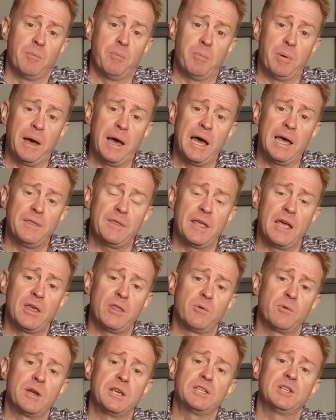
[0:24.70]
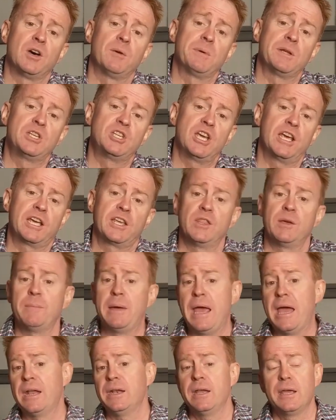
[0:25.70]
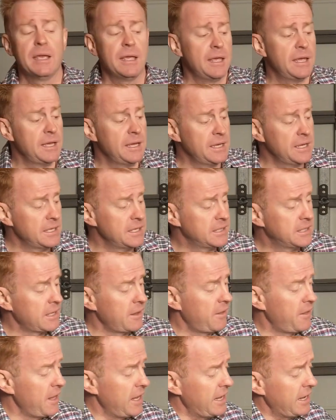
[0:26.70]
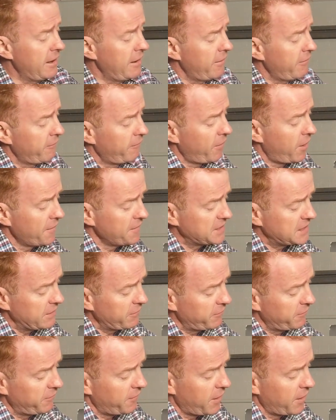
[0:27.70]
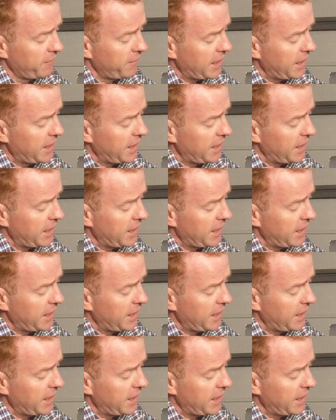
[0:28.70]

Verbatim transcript: But the other reason I'll be checking them out is the 575